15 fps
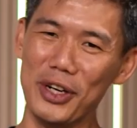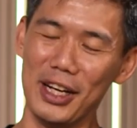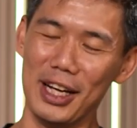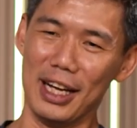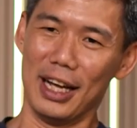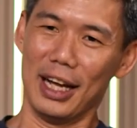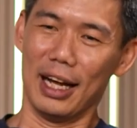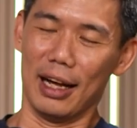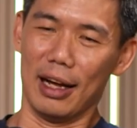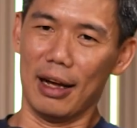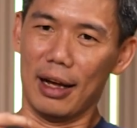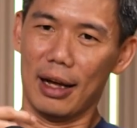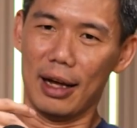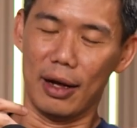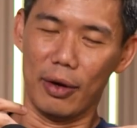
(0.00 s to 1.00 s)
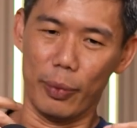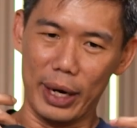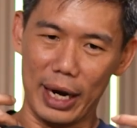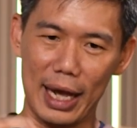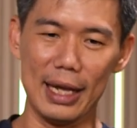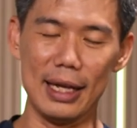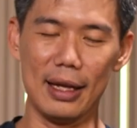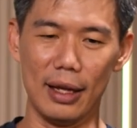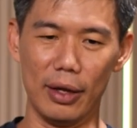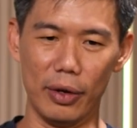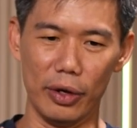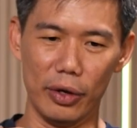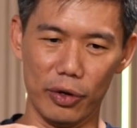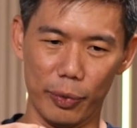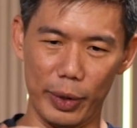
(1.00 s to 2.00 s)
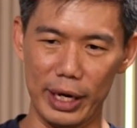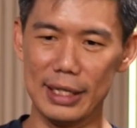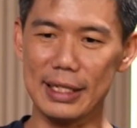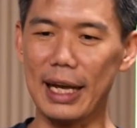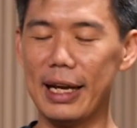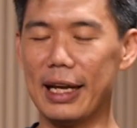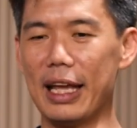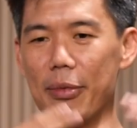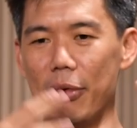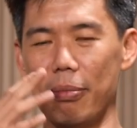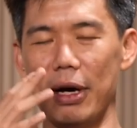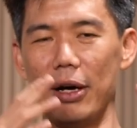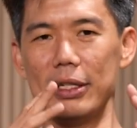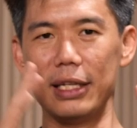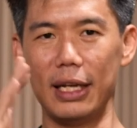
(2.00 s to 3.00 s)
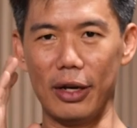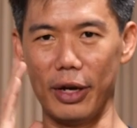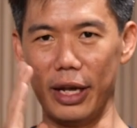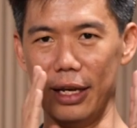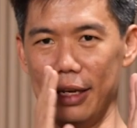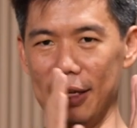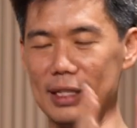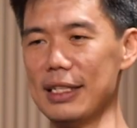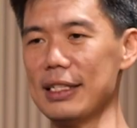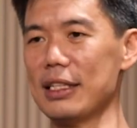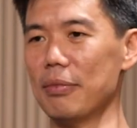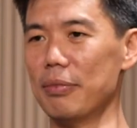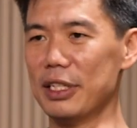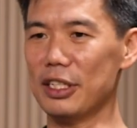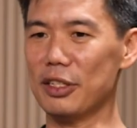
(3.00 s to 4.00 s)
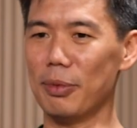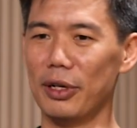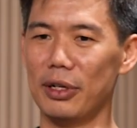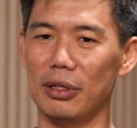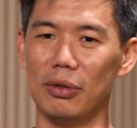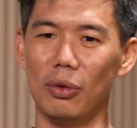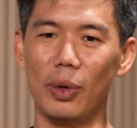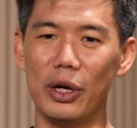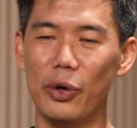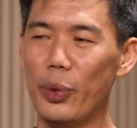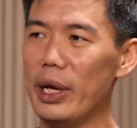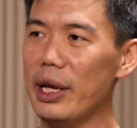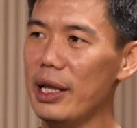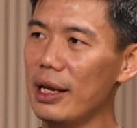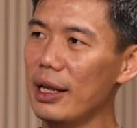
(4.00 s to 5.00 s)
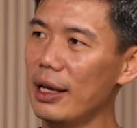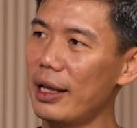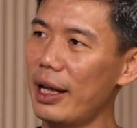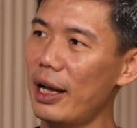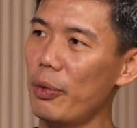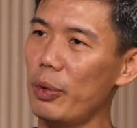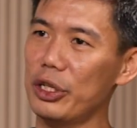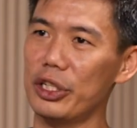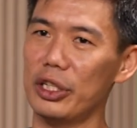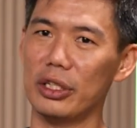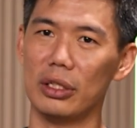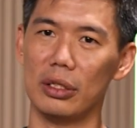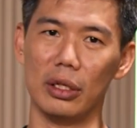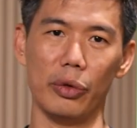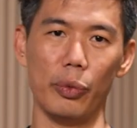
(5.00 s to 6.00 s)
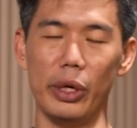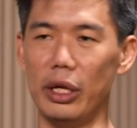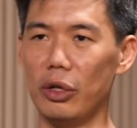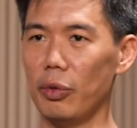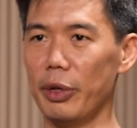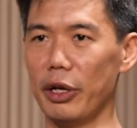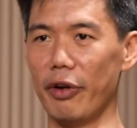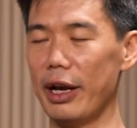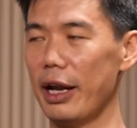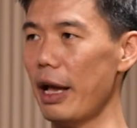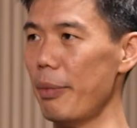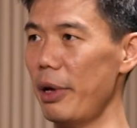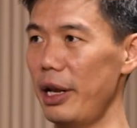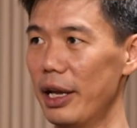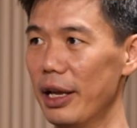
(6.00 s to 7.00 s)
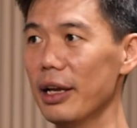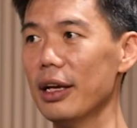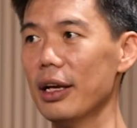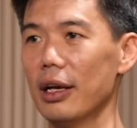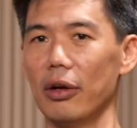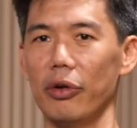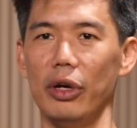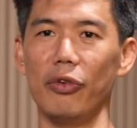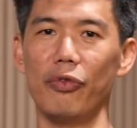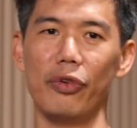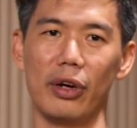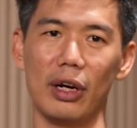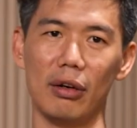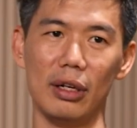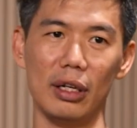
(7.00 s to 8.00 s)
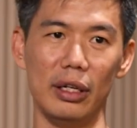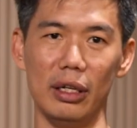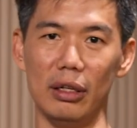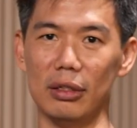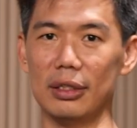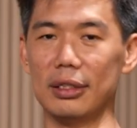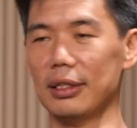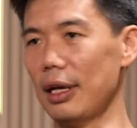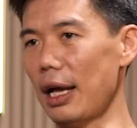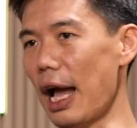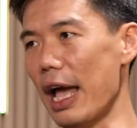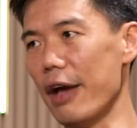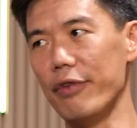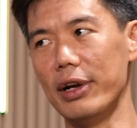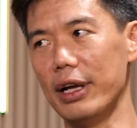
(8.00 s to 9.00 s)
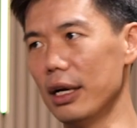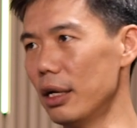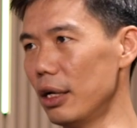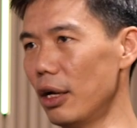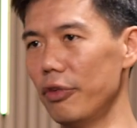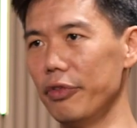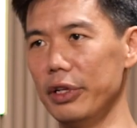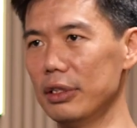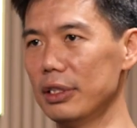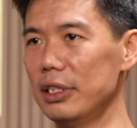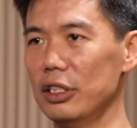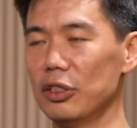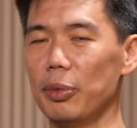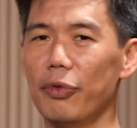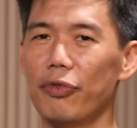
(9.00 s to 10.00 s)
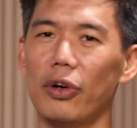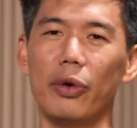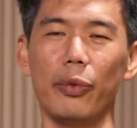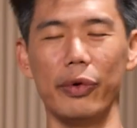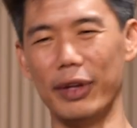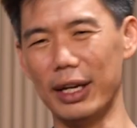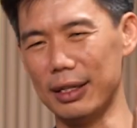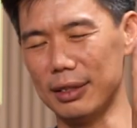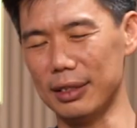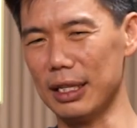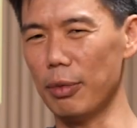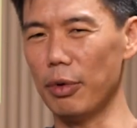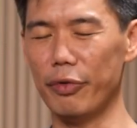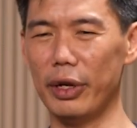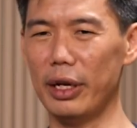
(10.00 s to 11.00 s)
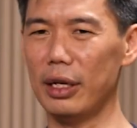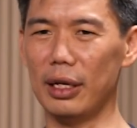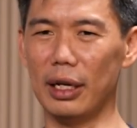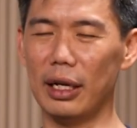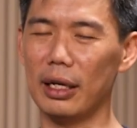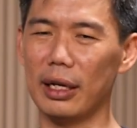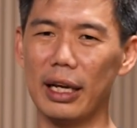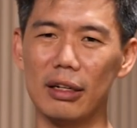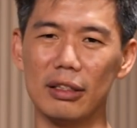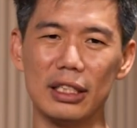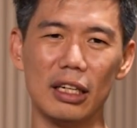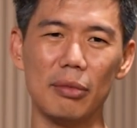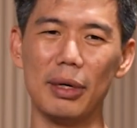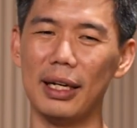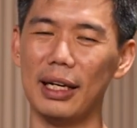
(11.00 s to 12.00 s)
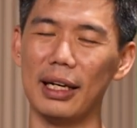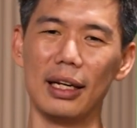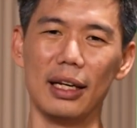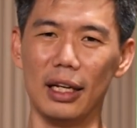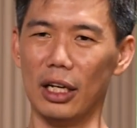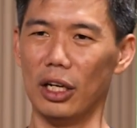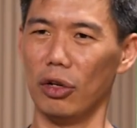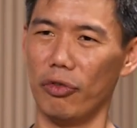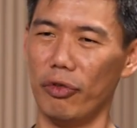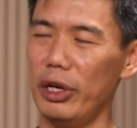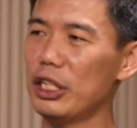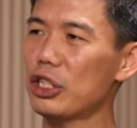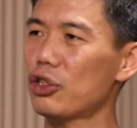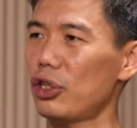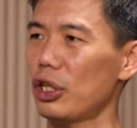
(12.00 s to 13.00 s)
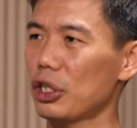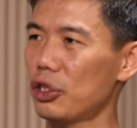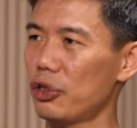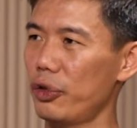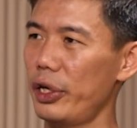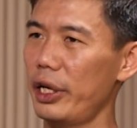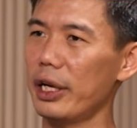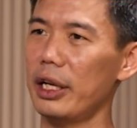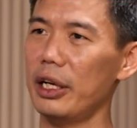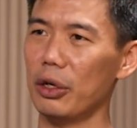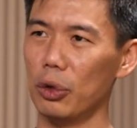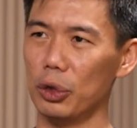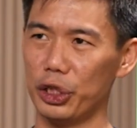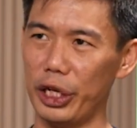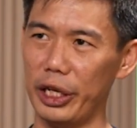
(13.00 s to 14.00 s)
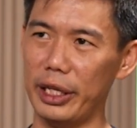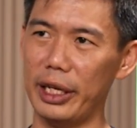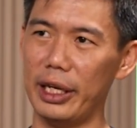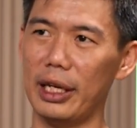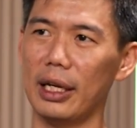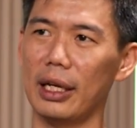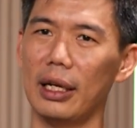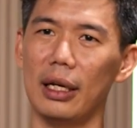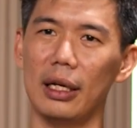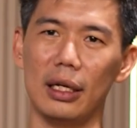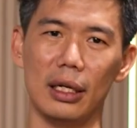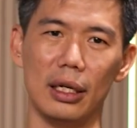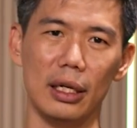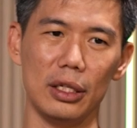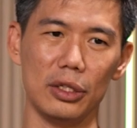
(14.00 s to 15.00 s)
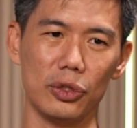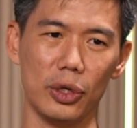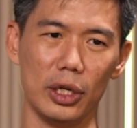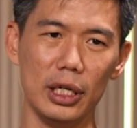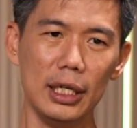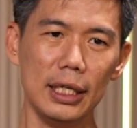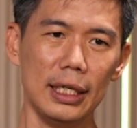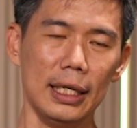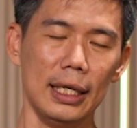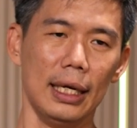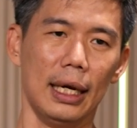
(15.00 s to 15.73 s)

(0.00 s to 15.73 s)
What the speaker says: So when this idea came about, I said like, okay, this is the business model. What do we need in there? Which is like we need to be great at M&A. We need to figure out the deals. I haven't done a lot of deals before. We've done some of it in Carousell, but like really structuring and negotiating and so on.